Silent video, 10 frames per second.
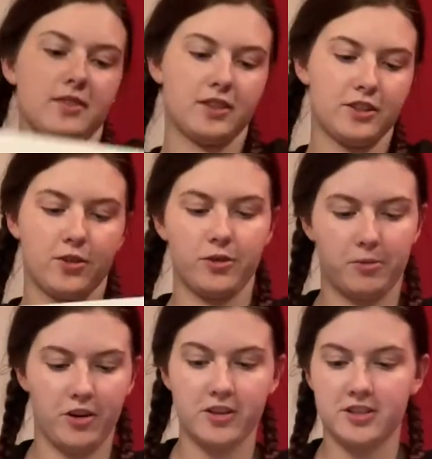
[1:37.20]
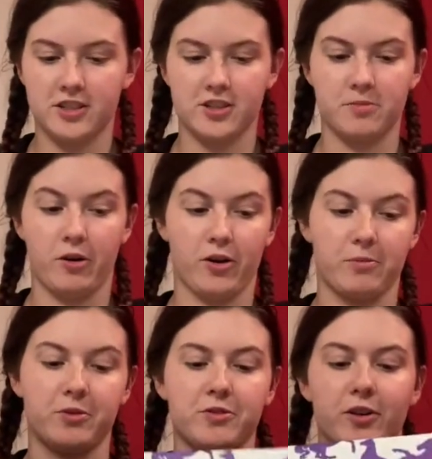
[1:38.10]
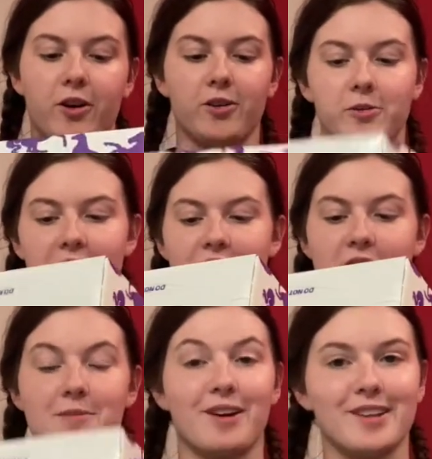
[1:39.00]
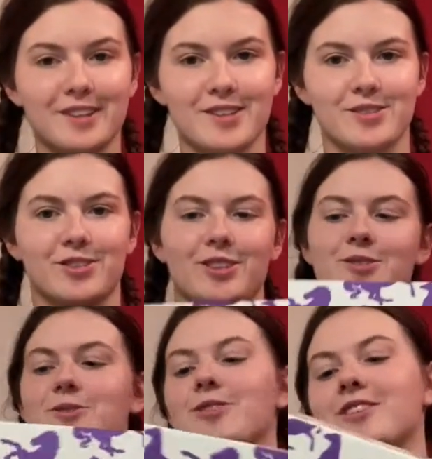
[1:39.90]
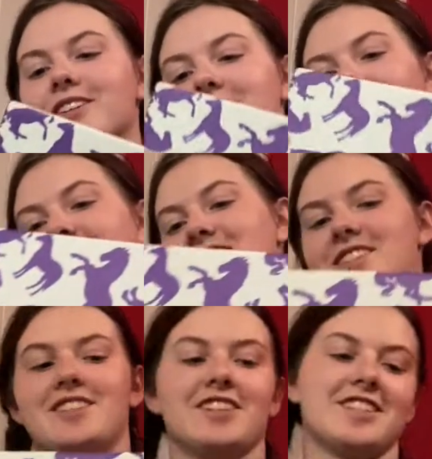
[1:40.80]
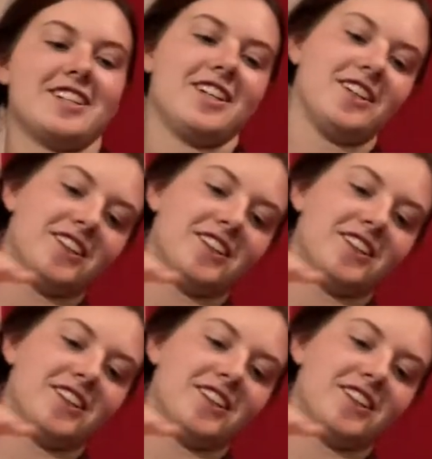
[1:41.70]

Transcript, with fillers: So the box is purple for Halloween time. I think that's really cool. So let's see here.